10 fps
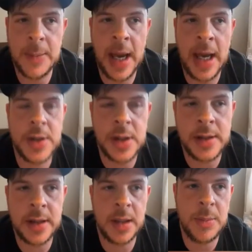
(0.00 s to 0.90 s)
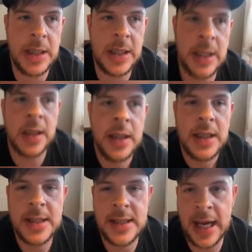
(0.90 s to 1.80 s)
match is going to be
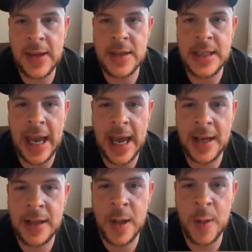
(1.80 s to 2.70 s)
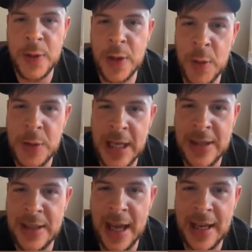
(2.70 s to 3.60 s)
Dan the Dad. I don't know if you know who Dan
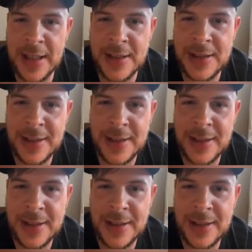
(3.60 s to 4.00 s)
the Dad is.